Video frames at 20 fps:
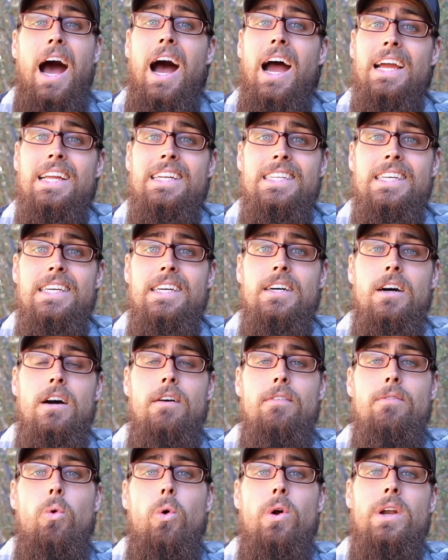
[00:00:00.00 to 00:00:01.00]
idea
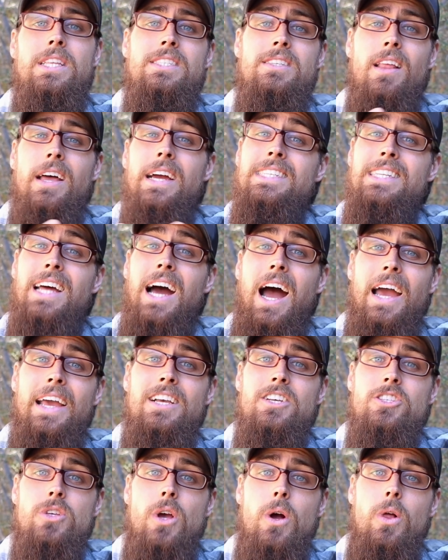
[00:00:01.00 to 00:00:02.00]
of what it's like to
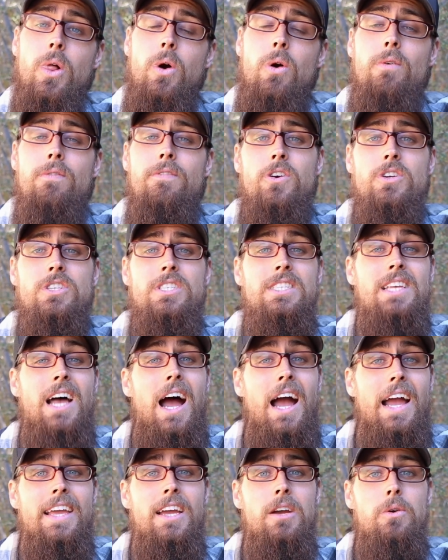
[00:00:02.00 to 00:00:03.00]
hike solo versus
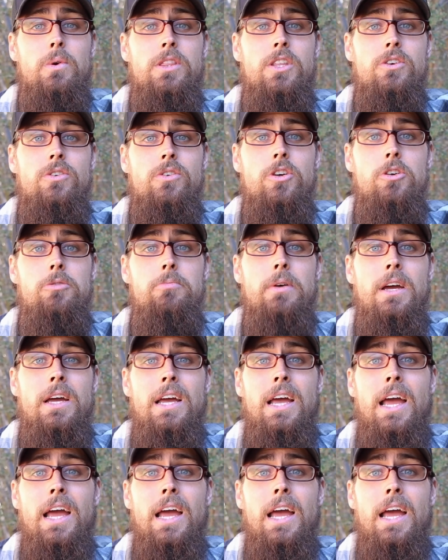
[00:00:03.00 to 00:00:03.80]
hiking with a group.